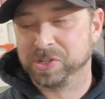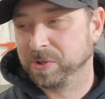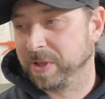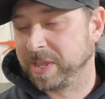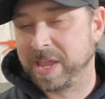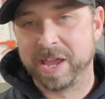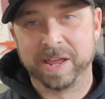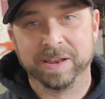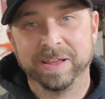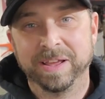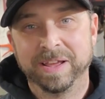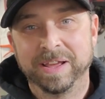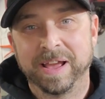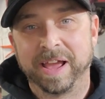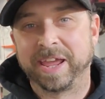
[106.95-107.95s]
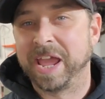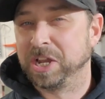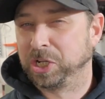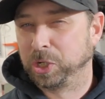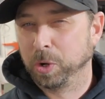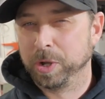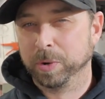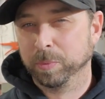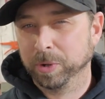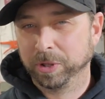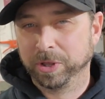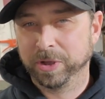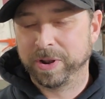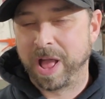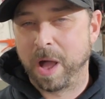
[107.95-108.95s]
So I can't, I can't show you
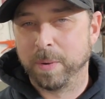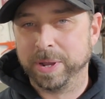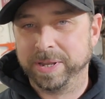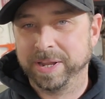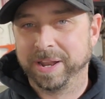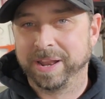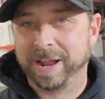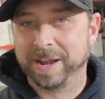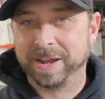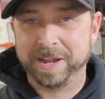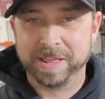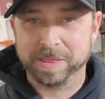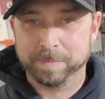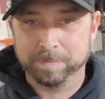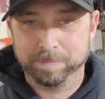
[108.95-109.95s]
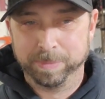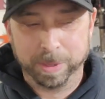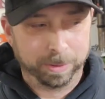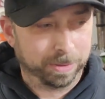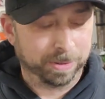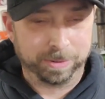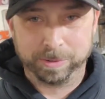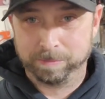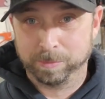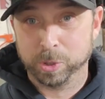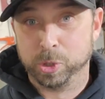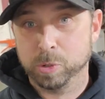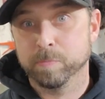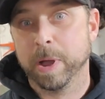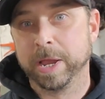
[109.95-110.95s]
real good how I did it on any of the, the, the,
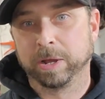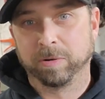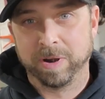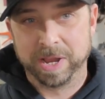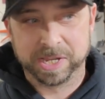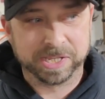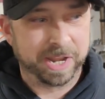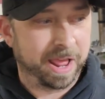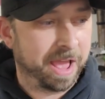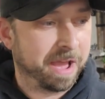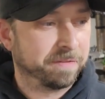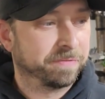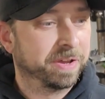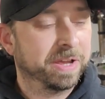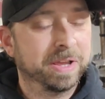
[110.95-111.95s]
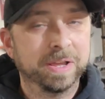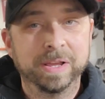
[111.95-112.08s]
the two bike cranks that I have.